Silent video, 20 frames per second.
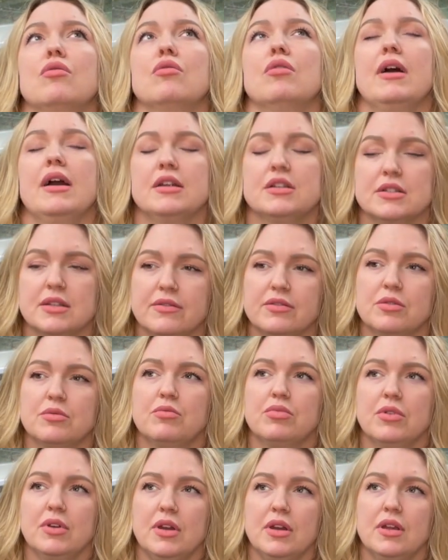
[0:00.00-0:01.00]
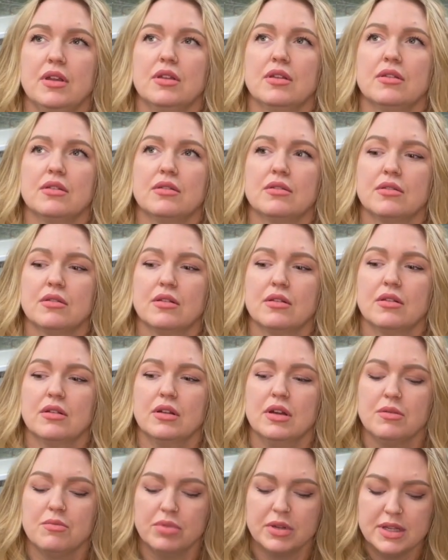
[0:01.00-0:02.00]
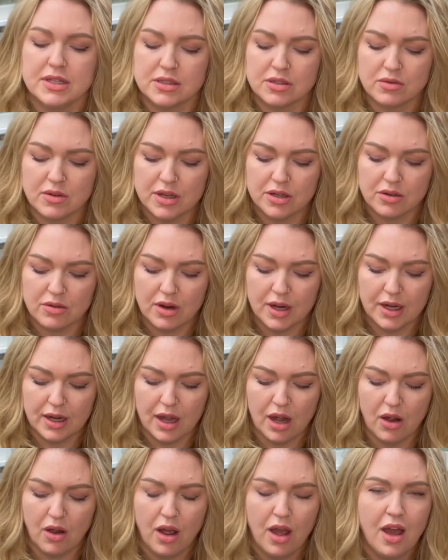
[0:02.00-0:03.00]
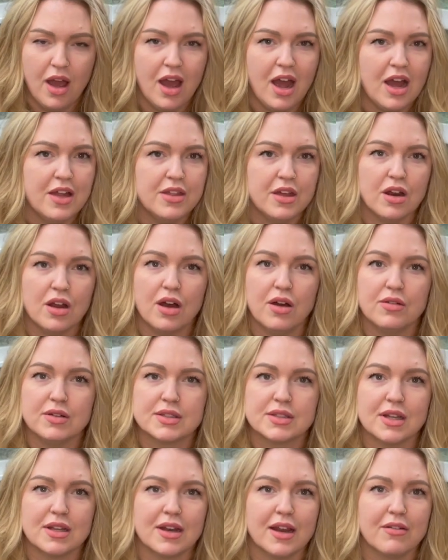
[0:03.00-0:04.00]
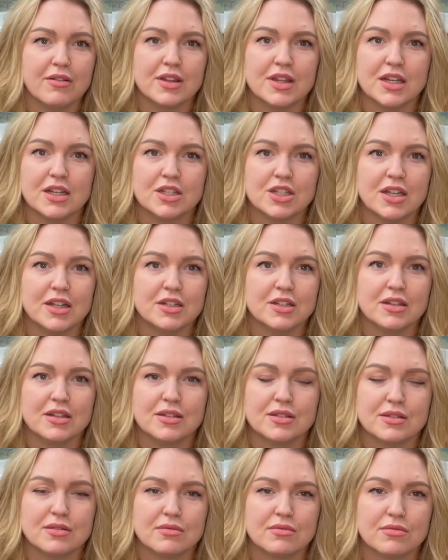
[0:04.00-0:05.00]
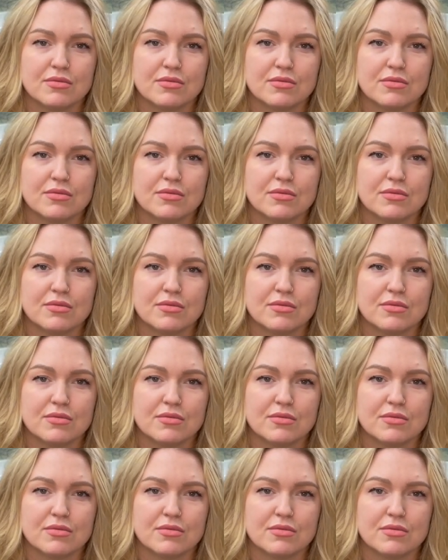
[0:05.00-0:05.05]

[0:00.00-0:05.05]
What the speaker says: I just have to breathe. Complete surrender right now. And then all of a sudden everything changes.